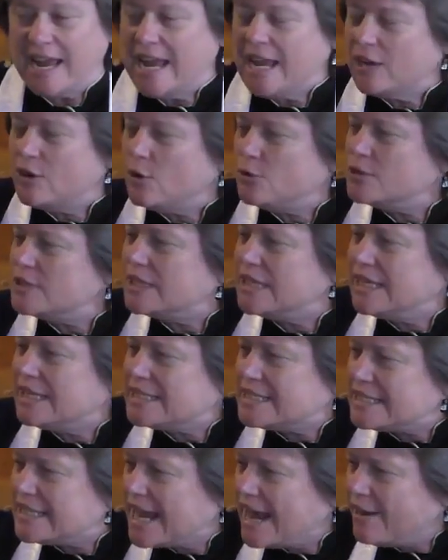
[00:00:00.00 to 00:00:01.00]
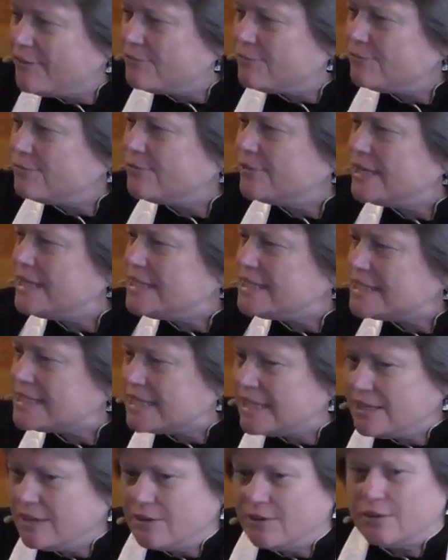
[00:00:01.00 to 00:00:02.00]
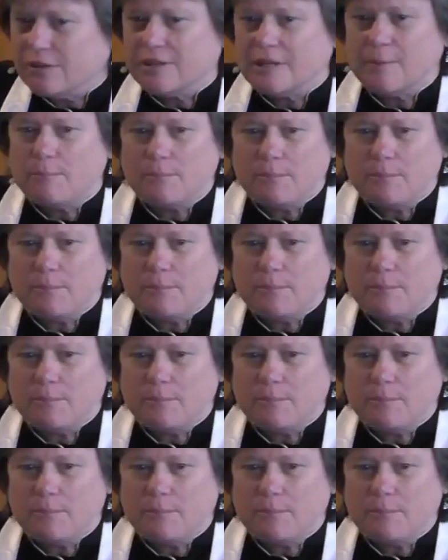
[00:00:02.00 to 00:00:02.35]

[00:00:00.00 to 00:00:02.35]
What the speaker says: It goes against every single